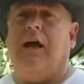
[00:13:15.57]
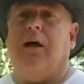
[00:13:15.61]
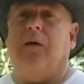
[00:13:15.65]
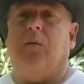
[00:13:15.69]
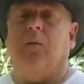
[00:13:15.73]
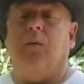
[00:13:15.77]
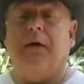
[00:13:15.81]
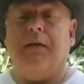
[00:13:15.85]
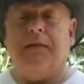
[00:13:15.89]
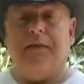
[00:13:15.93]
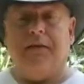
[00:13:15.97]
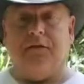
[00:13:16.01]

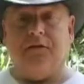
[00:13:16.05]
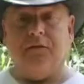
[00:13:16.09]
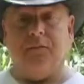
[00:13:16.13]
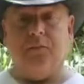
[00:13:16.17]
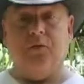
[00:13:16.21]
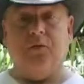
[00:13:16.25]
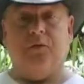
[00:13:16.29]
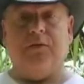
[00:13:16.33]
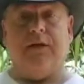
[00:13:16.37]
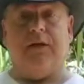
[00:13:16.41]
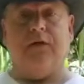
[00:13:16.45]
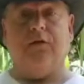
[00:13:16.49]
when this
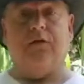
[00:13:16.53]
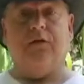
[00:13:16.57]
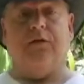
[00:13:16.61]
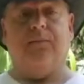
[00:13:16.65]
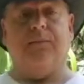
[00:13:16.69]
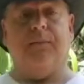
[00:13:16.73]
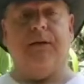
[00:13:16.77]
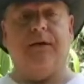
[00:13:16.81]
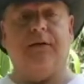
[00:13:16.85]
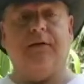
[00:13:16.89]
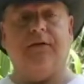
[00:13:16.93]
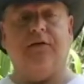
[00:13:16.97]
movie could
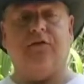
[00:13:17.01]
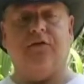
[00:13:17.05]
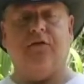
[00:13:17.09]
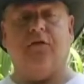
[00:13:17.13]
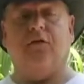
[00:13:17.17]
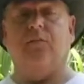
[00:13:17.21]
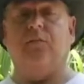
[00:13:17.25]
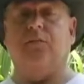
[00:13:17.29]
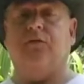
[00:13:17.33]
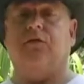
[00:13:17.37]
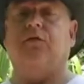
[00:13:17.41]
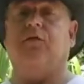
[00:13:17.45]
have been
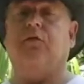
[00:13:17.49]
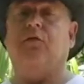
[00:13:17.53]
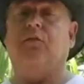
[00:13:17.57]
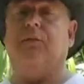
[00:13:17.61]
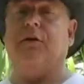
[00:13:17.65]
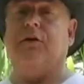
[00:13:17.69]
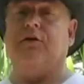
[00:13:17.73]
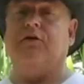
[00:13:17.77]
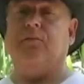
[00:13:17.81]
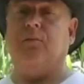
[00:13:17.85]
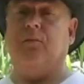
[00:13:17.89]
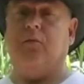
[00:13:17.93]
so
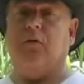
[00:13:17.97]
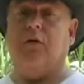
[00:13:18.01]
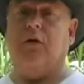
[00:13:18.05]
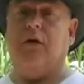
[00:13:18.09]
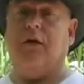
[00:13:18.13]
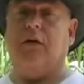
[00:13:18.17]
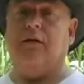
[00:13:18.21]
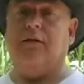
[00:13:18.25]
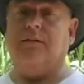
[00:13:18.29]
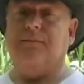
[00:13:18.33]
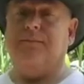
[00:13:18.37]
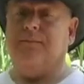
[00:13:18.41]
much
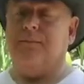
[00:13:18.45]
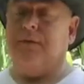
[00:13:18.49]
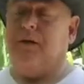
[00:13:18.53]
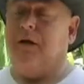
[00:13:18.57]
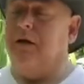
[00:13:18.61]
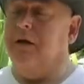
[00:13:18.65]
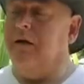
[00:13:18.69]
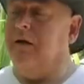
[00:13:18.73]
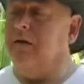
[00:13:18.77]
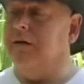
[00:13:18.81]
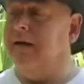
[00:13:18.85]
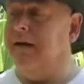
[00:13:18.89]
more.
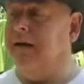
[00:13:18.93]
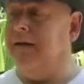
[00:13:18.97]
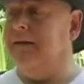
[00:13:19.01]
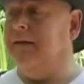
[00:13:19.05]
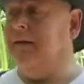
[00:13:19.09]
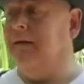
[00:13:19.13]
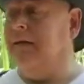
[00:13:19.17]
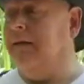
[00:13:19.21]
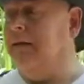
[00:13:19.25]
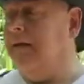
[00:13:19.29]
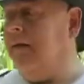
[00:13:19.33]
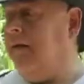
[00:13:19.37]
All right.
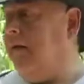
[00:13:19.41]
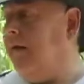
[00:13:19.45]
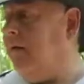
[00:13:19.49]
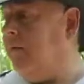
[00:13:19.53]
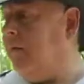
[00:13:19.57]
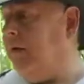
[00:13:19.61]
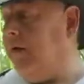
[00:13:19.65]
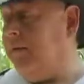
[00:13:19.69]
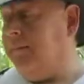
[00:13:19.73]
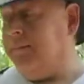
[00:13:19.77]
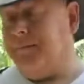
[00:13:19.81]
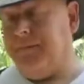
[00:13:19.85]

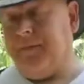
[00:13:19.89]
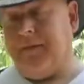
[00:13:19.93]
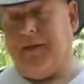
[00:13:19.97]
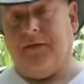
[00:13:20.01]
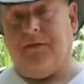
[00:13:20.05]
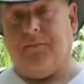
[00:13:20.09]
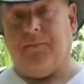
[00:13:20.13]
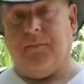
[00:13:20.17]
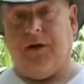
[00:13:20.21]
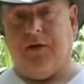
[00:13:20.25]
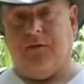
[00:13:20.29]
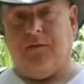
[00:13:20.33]
Well,
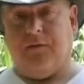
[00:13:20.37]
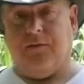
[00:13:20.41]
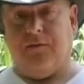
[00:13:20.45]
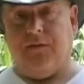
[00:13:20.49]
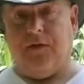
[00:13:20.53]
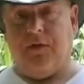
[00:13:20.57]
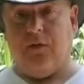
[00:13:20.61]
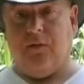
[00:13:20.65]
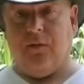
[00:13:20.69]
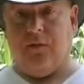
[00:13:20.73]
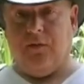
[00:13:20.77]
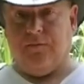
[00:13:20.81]
that's my
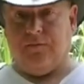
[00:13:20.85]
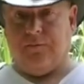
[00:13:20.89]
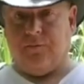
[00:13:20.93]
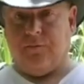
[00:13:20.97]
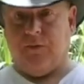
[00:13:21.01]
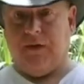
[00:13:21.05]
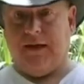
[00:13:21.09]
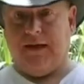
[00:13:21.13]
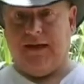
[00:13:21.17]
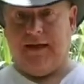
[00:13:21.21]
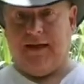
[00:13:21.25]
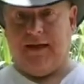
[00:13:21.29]
review of
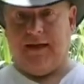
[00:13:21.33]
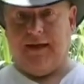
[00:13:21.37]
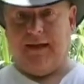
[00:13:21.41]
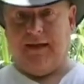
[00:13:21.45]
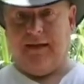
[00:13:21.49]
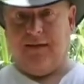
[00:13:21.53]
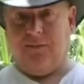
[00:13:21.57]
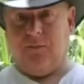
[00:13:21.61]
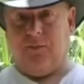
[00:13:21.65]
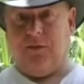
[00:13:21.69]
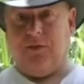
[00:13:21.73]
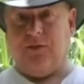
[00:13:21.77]
Free
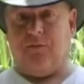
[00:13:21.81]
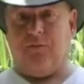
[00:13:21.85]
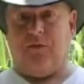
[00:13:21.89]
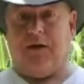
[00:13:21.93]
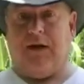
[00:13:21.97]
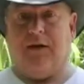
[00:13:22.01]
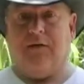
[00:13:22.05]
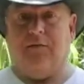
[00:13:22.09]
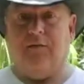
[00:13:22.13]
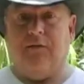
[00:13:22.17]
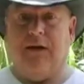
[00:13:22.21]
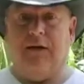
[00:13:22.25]
Guy with
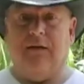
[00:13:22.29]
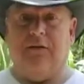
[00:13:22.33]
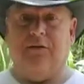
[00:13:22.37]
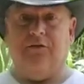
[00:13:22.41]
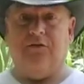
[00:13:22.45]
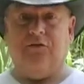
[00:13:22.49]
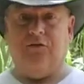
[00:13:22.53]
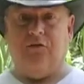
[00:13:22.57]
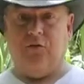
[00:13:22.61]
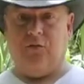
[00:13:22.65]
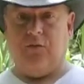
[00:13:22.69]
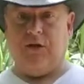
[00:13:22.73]
Ryan
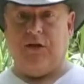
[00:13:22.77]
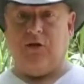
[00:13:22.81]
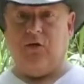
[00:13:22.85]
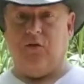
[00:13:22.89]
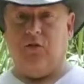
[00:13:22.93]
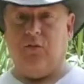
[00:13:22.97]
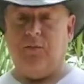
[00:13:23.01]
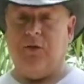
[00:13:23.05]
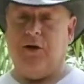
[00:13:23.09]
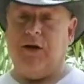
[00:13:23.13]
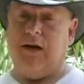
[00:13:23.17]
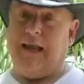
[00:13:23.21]
Reynolds, Jodie
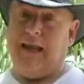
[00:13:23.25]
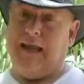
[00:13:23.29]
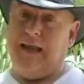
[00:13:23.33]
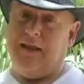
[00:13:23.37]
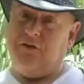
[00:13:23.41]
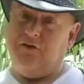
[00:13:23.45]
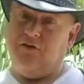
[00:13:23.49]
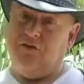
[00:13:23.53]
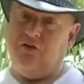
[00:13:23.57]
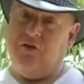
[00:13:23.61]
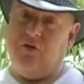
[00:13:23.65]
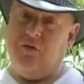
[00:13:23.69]
Comer,
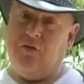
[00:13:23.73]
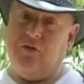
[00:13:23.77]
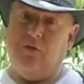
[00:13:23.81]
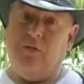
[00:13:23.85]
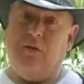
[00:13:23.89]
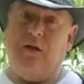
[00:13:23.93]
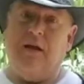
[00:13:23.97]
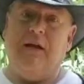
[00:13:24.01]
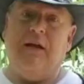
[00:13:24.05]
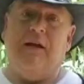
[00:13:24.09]
and Joe